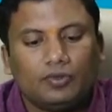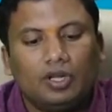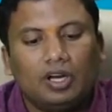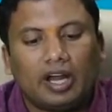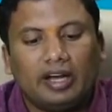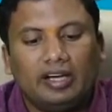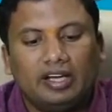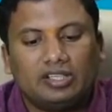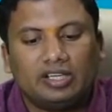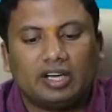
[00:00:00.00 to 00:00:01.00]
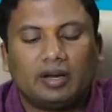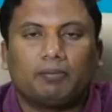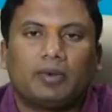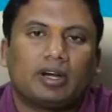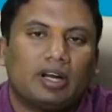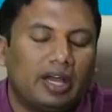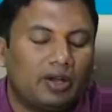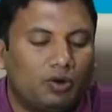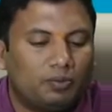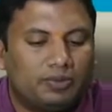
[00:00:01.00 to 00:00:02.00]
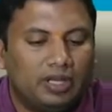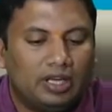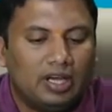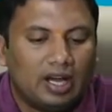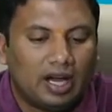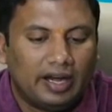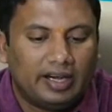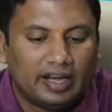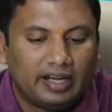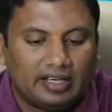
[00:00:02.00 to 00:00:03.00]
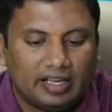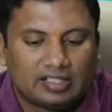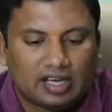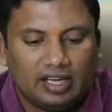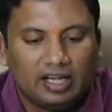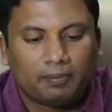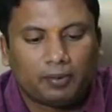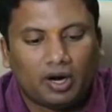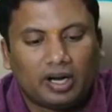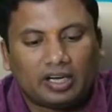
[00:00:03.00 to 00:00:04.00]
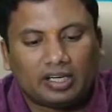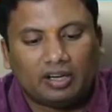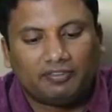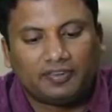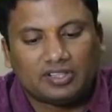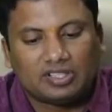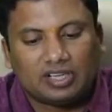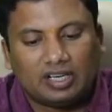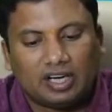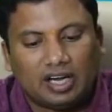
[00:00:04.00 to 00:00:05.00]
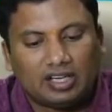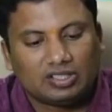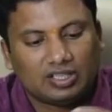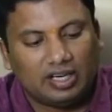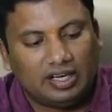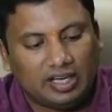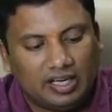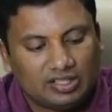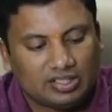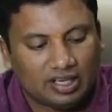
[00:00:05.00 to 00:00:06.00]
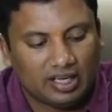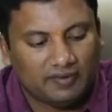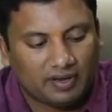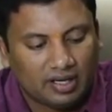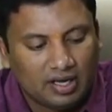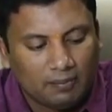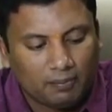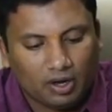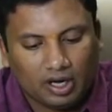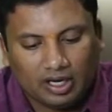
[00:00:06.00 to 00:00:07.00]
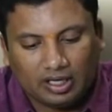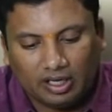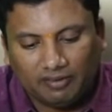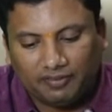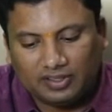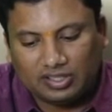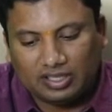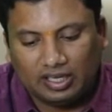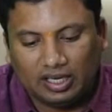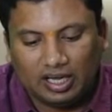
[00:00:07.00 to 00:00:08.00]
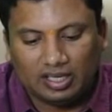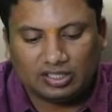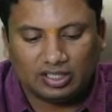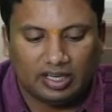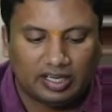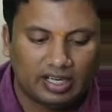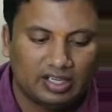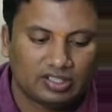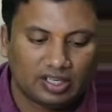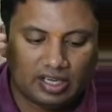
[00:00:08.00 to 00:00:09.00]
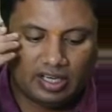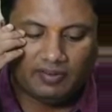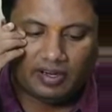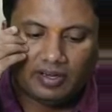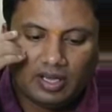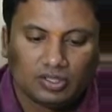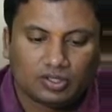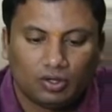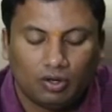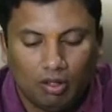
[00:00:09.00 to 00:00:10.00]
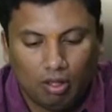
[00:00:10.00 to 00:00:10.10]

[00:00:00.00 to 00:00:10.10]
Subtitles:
9-digit number. I hope the idea it is clear. Product of first and last, it is even. Product of first and last, it is even. So,